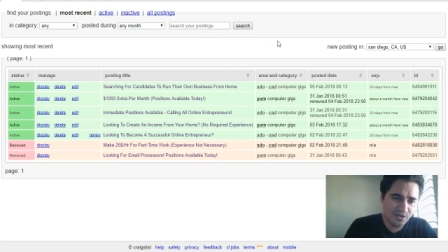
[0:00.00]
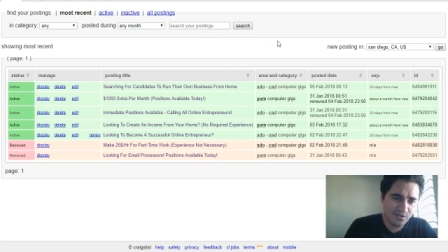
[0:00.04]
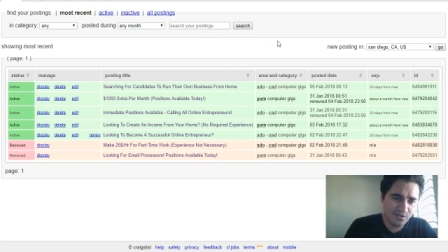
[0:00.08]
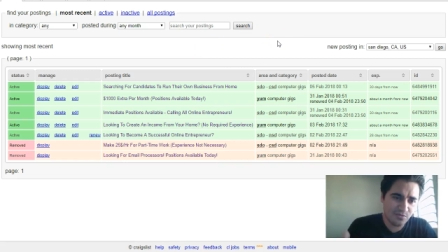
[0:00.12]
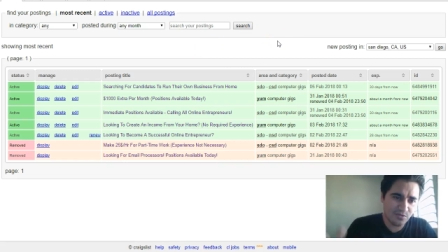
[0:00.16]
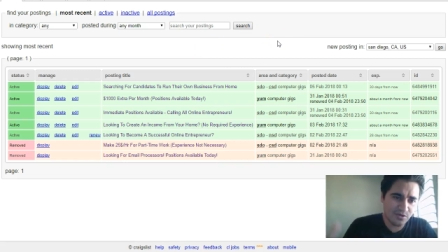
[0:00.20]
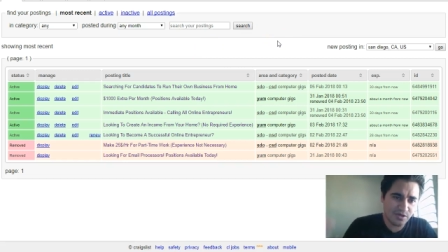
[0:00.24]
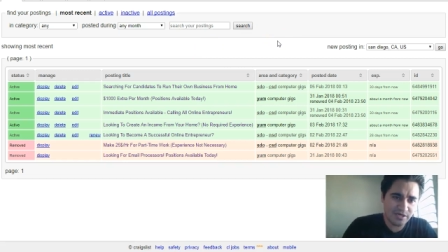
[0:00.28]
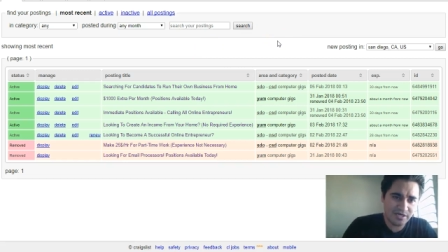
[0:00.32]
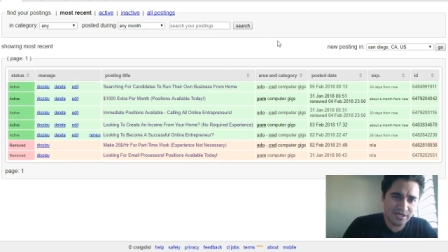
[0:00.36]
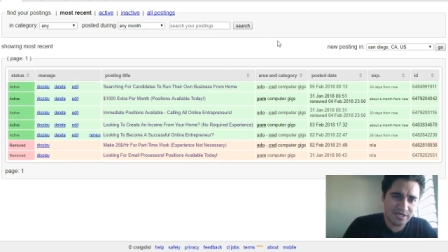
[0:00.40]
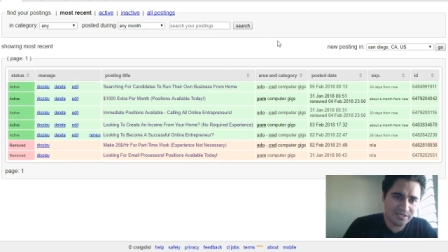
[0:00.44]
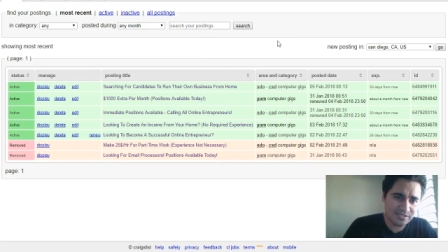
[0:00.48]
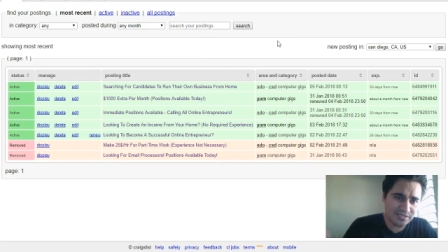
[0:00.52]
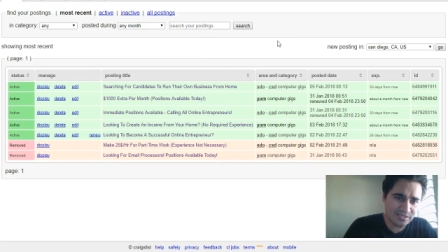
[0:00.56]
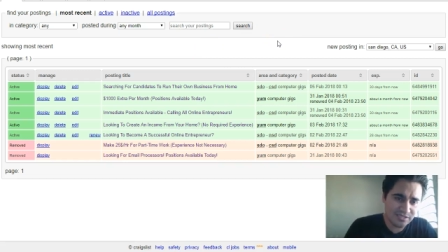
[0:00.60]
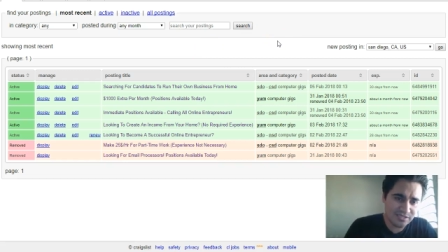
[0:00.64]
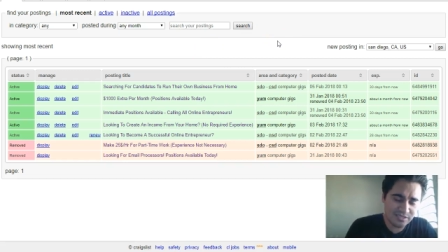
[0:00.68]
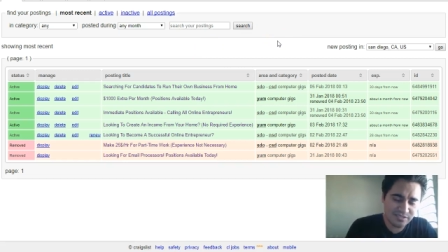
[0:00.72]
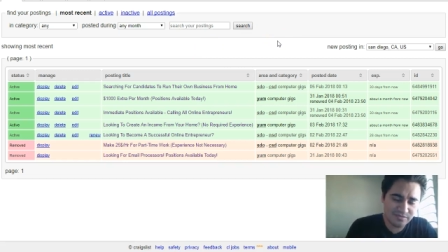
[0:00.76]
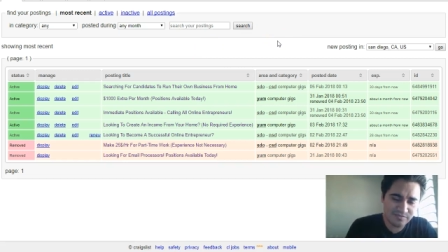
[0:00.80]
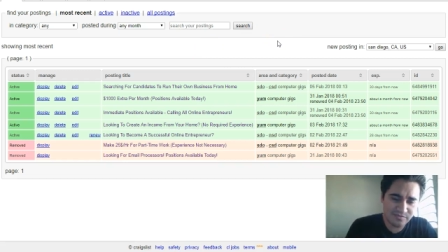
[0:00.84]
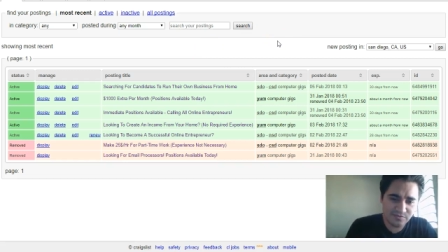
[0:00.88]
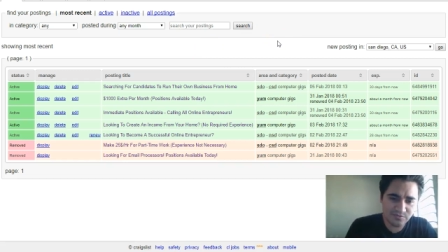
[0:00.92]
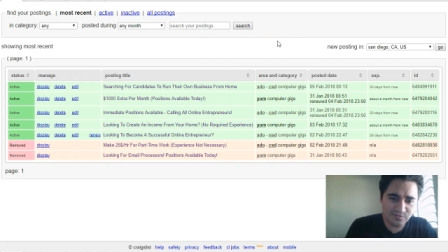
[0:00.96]
one ad
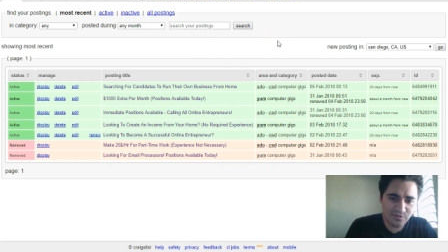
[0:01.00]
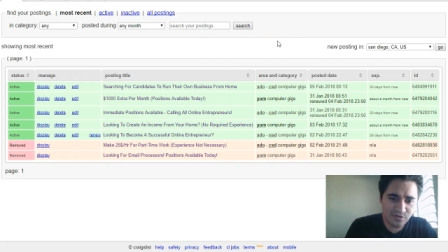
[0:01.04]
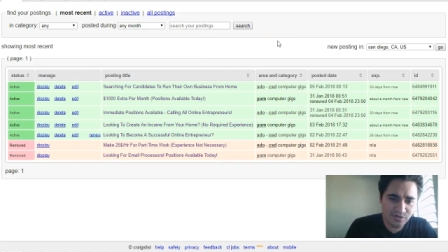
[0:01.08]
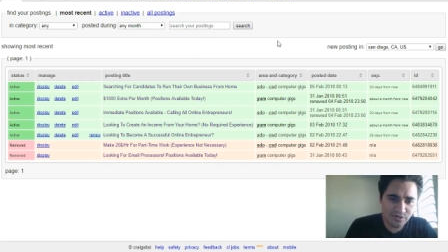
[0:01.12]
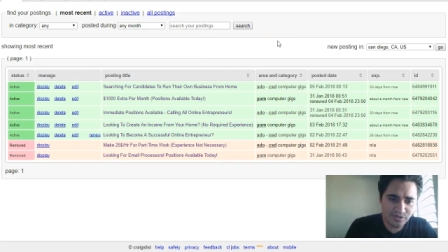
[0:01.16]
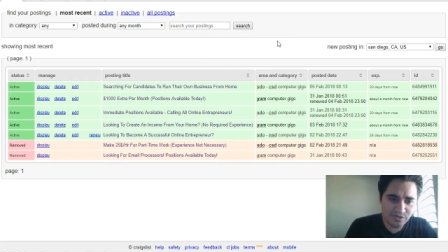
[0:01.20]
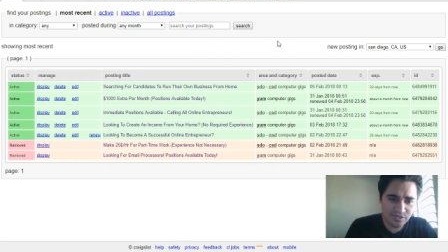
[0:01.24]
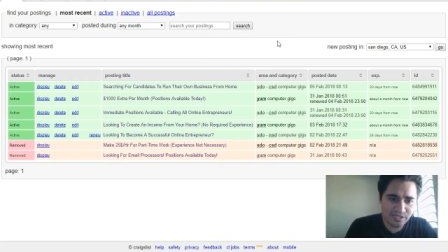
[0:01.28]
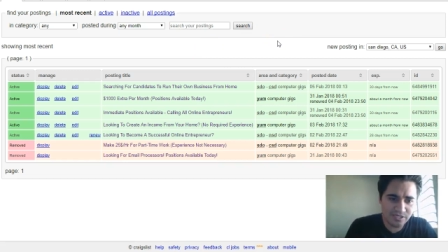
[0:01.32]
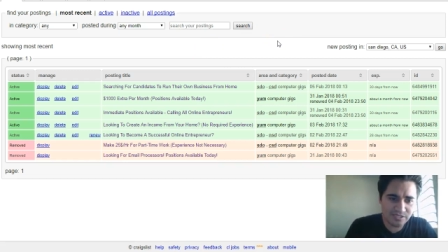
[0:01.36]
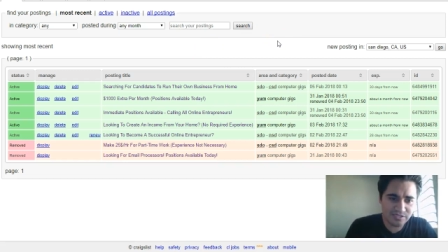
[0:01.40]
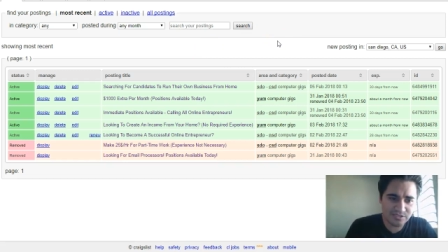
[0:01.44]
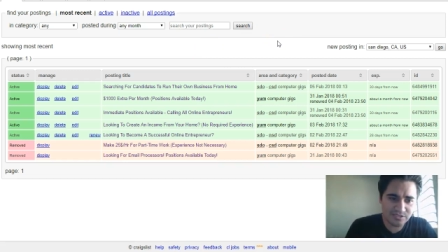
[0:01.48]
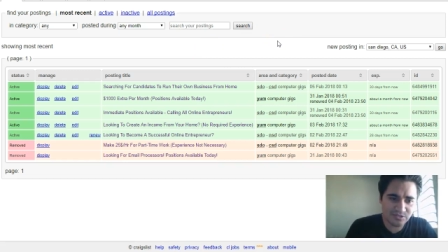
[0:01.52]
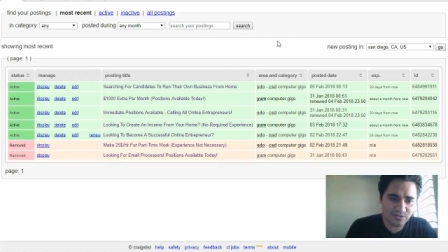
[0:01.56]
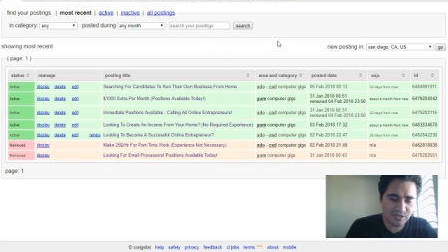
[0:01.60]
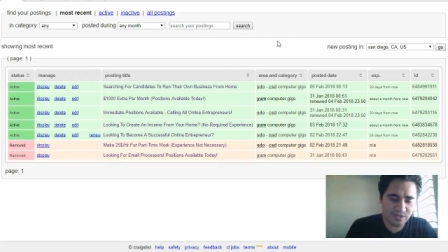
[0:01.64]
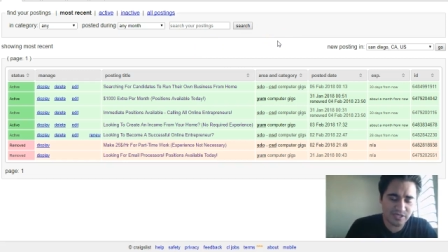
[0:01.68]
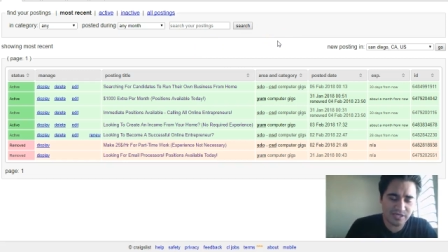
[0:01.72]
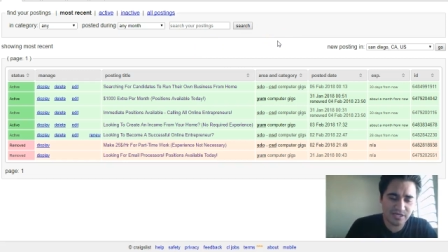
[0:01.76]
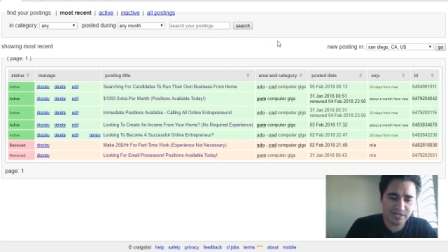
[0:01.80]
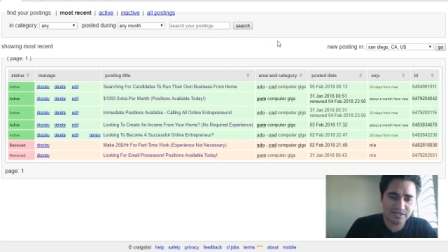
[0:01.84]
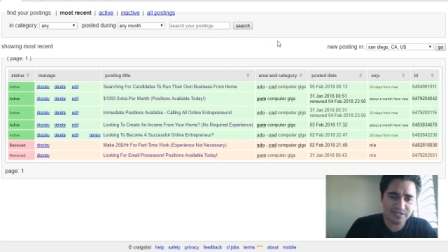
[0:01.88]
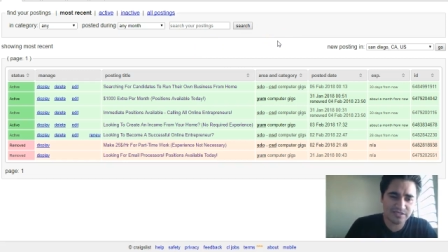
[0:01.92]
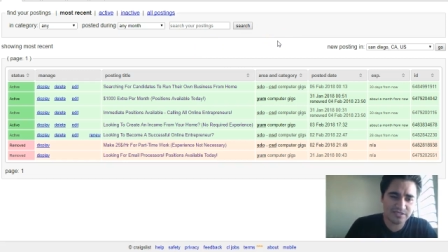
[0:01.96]
didn't even work, and so I
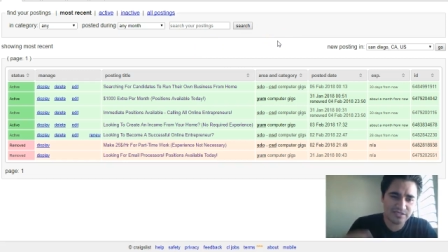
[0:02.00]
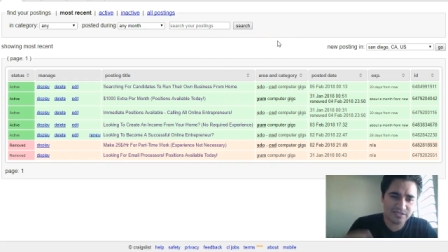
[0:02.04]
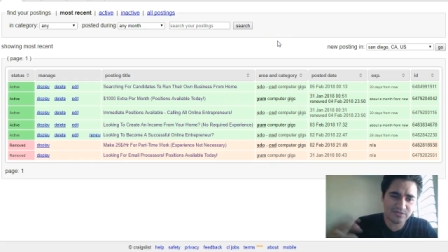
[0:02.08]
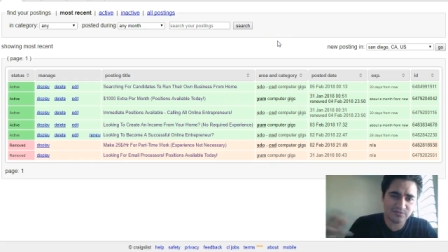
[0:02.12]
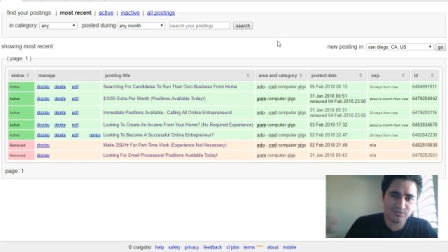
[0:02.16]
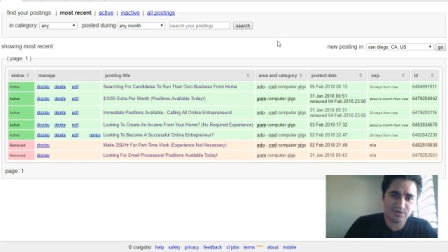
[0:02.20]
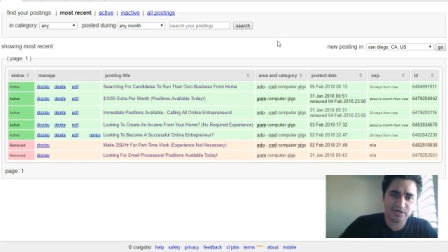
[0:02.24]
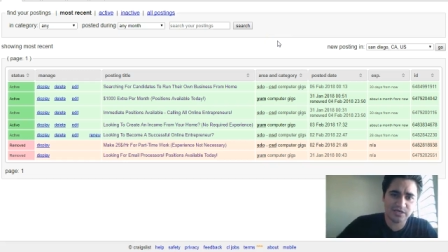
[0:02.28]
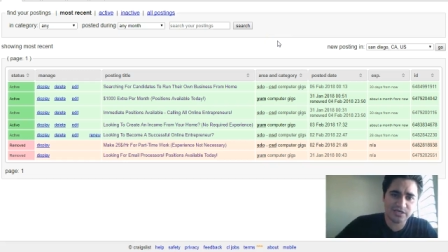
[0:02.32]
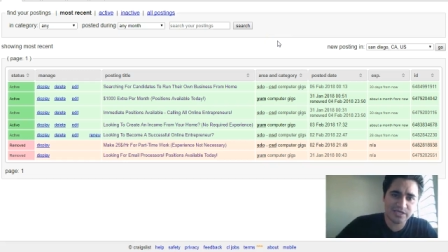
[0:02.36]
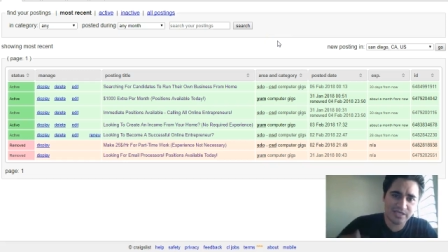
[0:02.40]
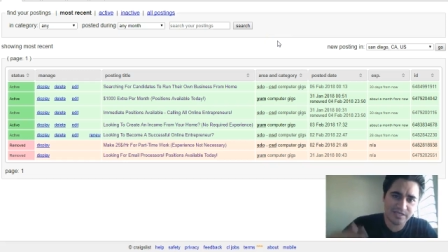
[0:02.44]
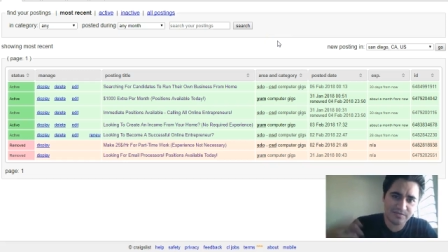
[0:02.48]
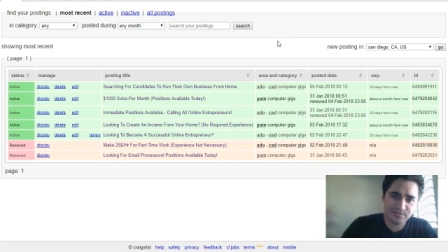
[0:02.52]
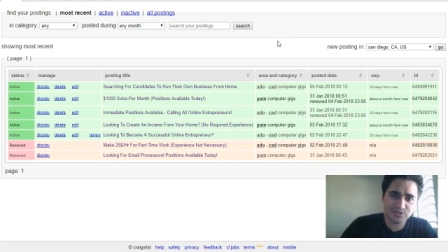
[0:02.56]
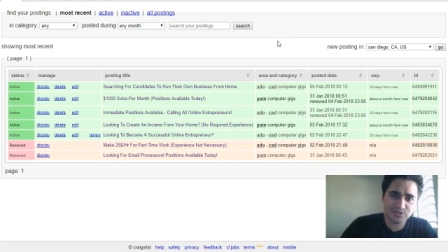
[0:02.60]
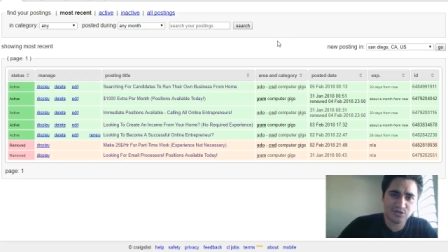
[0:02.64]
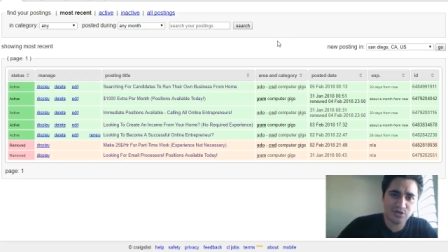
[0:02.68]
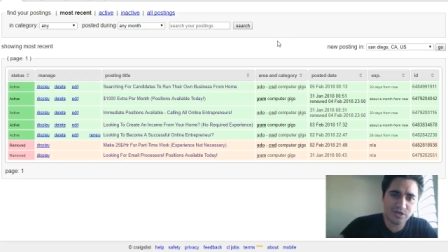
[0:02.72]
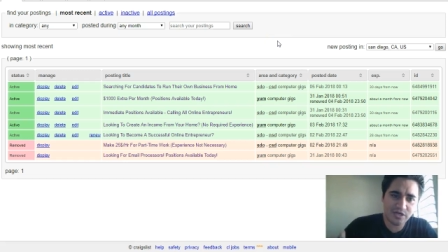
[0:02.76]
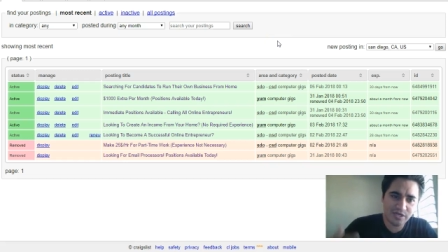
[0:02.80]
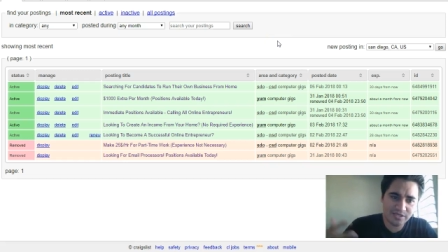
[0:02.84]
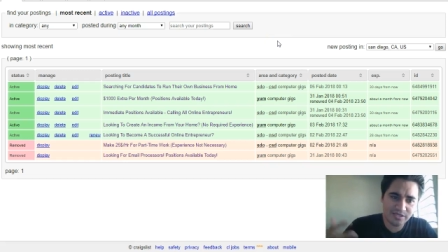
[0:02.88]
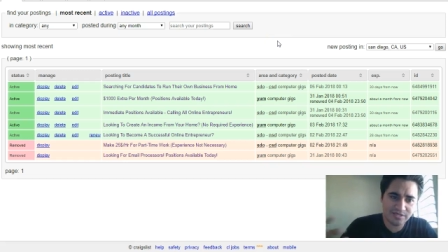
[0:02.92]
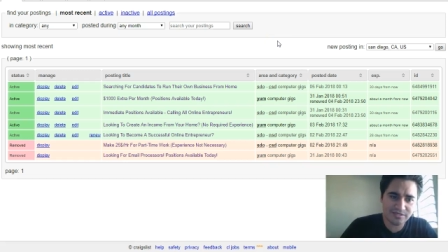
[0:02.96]
kind of didn't want to keep
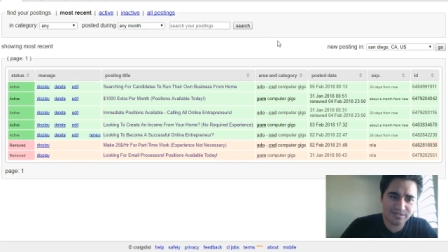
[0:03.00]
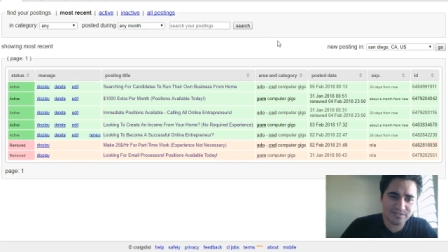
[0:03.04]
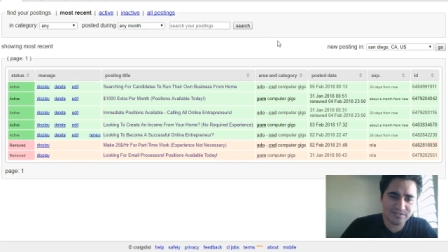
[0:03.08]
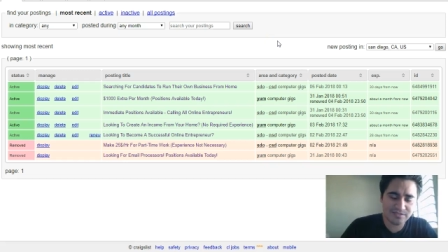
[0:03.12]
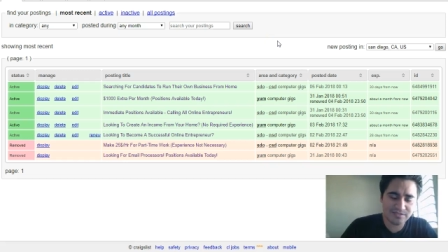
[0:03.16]
trying,